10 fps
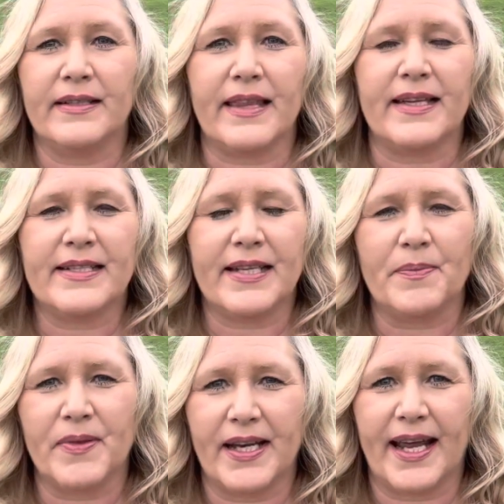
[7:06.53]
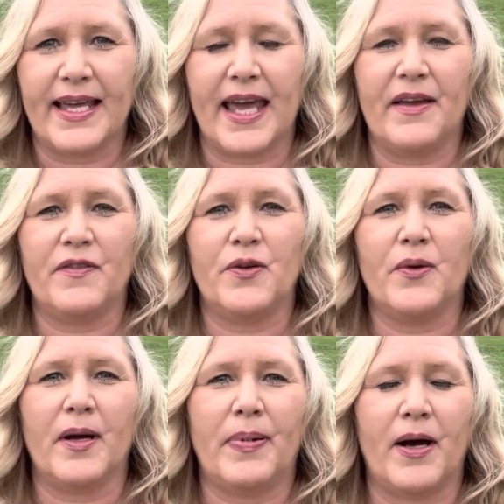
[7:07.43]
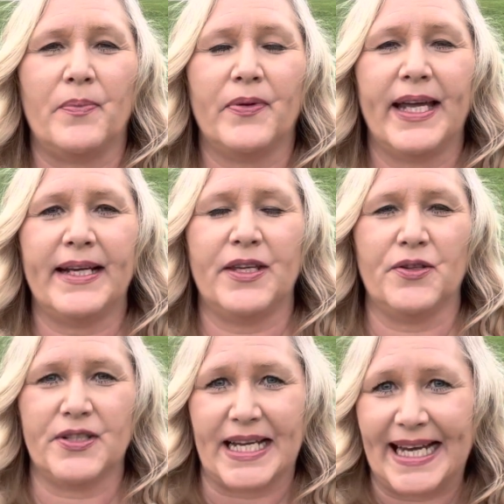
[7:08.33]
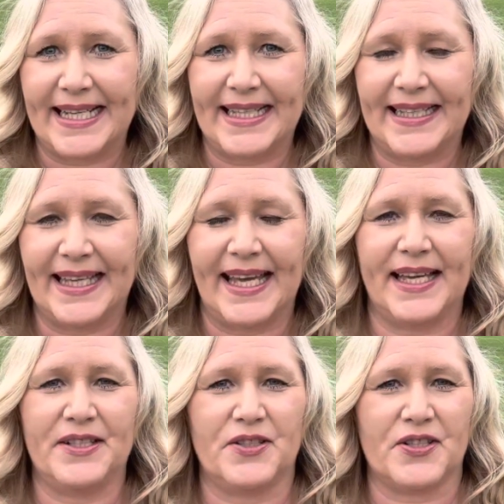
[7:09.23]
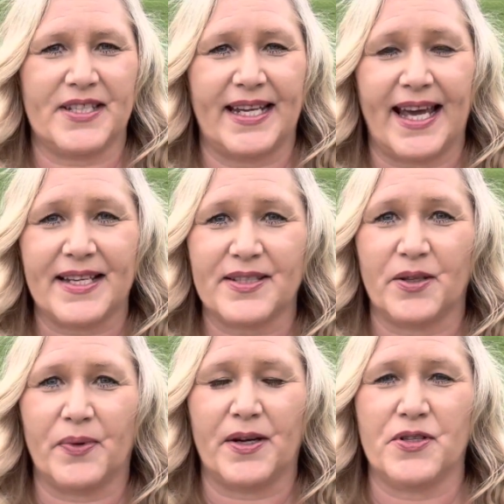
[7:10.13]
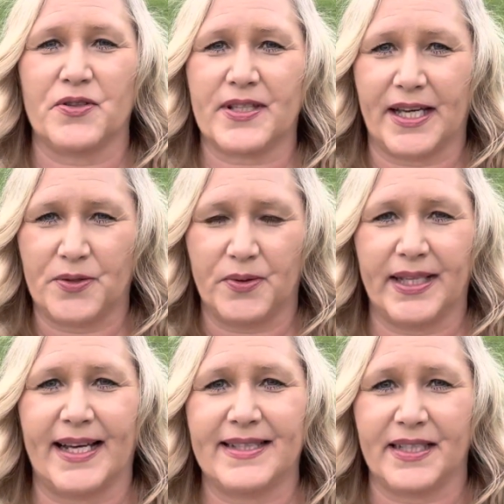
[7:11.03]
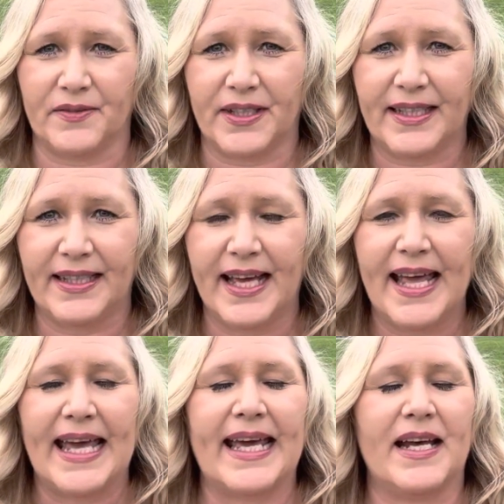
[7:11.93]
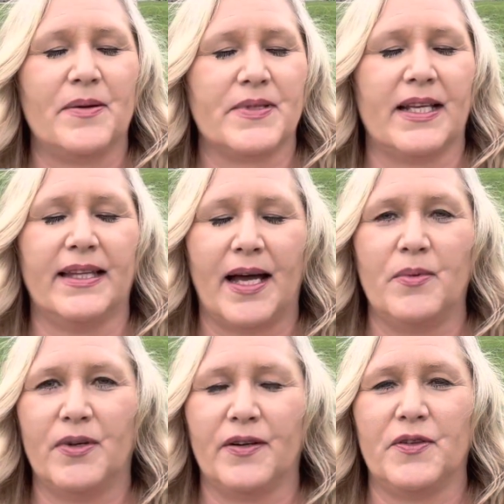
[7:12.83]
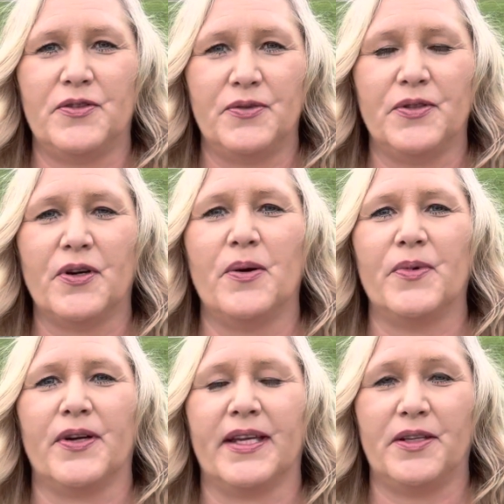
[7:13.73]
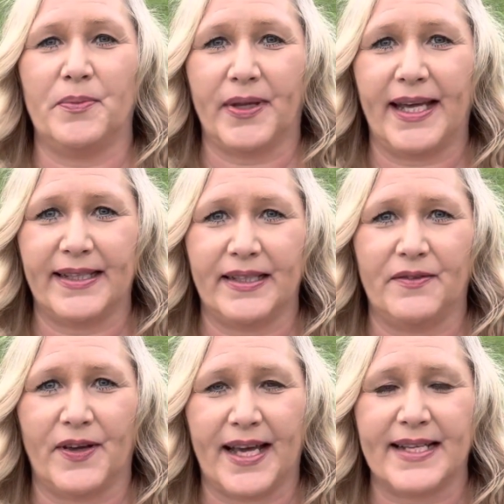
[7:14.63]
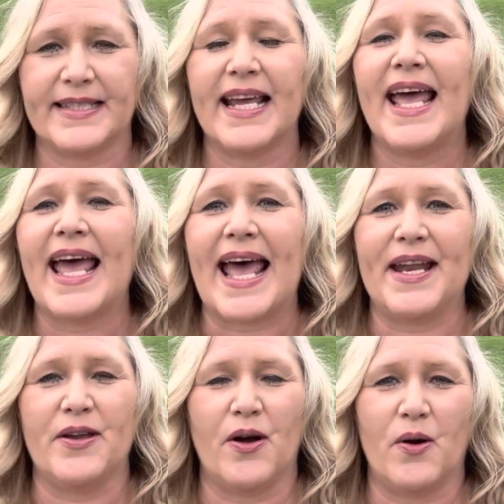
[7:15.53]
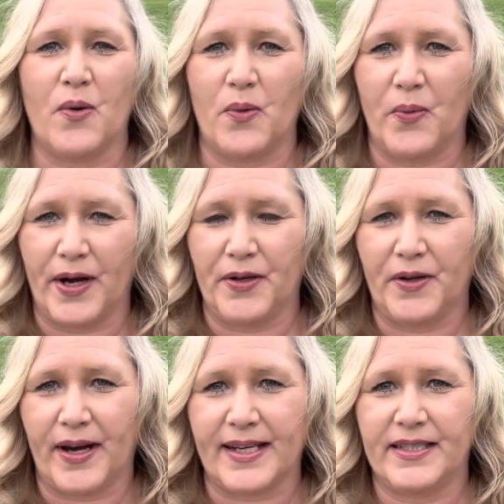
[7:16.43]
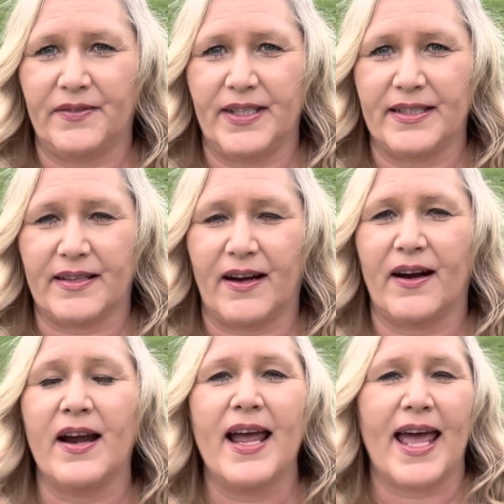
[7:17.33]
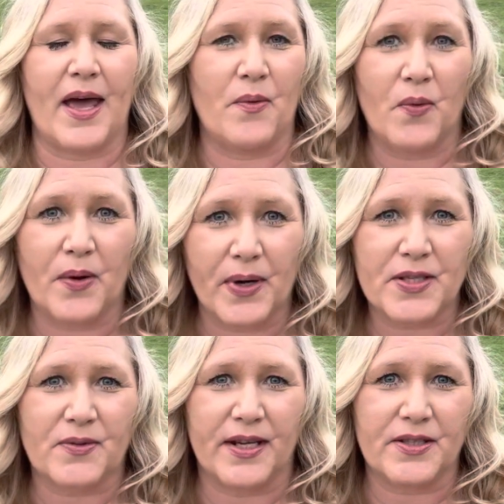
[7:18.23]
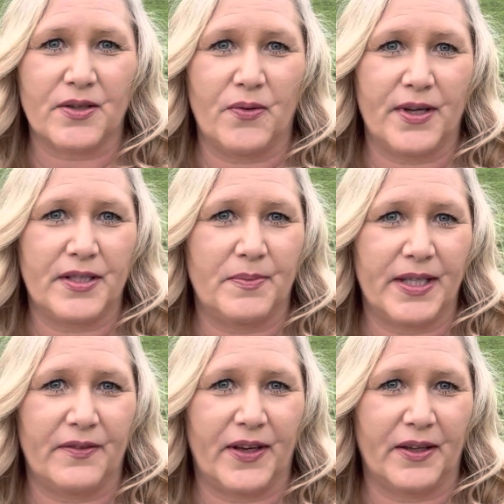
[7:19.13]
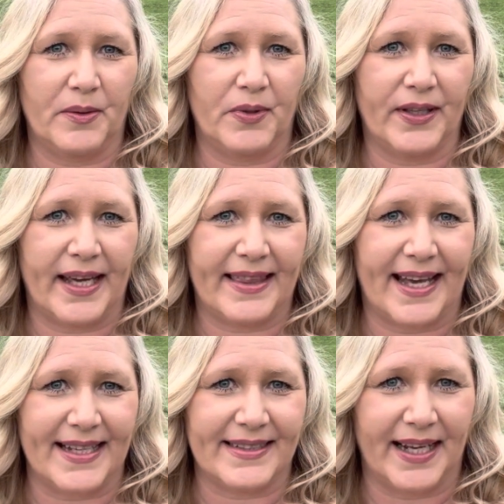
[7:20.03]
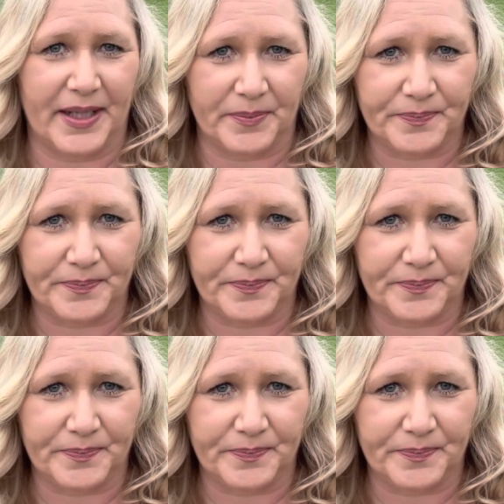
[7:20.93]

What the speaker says: The tip that I gave you about planning your dining and your snacks around your scheduled activity, it helps a lot more if you do your homework and you plan in advance and know where your activities are and what restaurants are going to be available at that time.